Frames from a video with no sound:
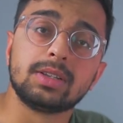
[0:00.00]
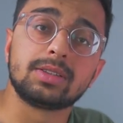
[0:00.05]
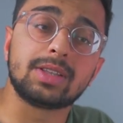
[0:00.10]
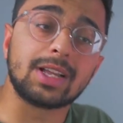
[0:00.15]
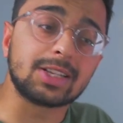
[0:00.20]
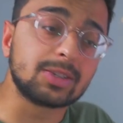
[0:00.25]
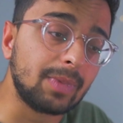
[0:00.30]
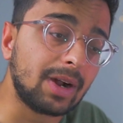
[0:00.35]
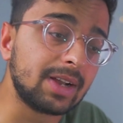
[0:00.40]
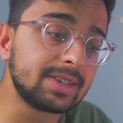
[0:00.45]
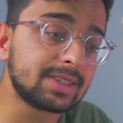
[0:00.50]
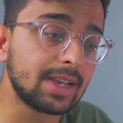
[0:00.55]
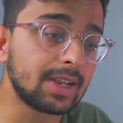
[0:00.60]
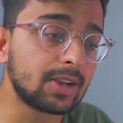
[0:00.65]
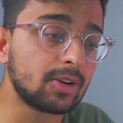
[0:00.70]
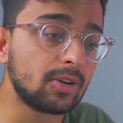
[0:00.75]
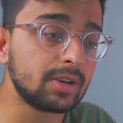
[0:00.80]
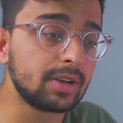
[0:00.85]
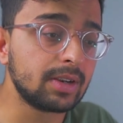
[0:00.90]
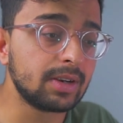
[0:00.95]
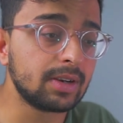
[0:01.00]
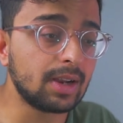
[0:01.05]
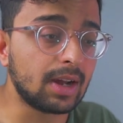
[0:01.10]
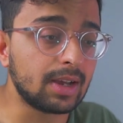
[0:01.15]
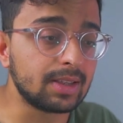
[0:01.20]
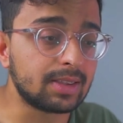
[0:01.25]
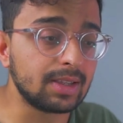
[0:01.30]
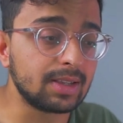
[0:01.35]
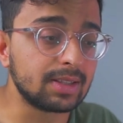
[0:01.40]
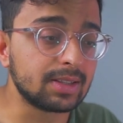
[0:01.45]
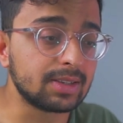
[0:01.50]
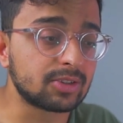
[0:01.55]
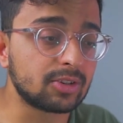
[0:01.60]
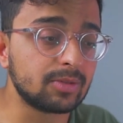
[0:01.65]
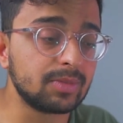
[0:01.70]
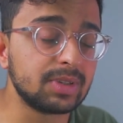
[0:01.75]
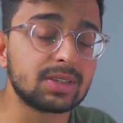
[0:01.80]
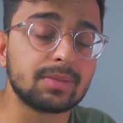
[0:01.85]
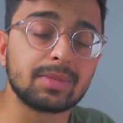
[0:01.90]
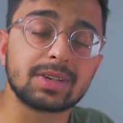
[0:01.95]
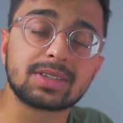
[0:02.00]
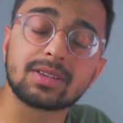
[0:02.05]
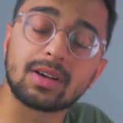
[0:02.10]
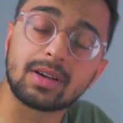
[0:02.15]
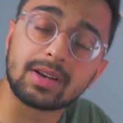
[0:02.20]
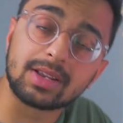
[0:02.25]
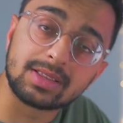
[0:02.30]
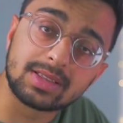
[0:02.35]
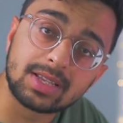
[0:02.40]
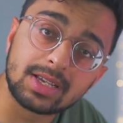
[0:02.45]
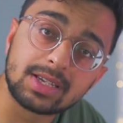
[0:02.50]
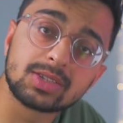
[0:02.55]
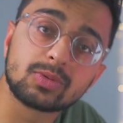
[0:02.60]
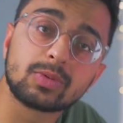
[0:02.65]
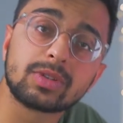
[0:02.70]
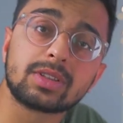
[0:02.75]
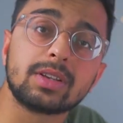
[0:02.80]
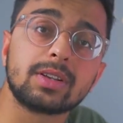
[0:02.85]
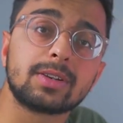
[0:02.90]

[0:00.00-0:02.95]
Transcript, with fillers: That's my take on it. I think there's gonna be some exciting things with